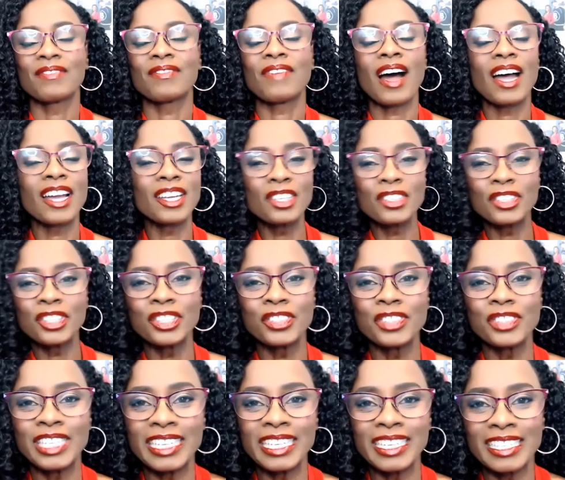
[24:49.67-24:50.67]
find your
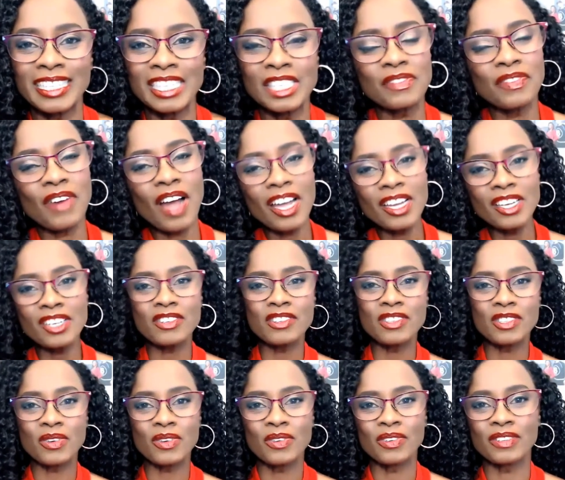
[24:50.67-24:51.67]
uniqueness, find your
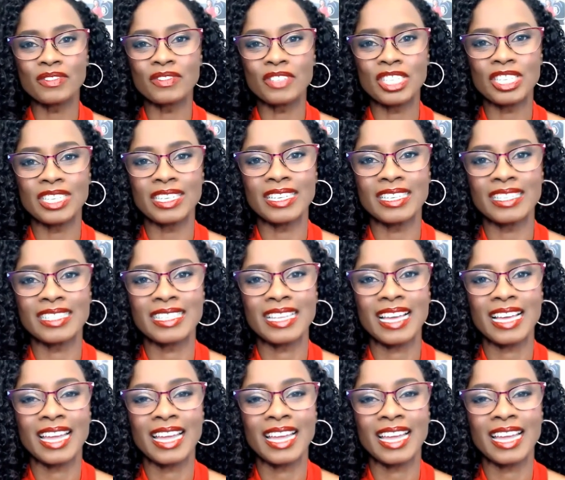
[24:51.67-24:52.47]
zone of genius,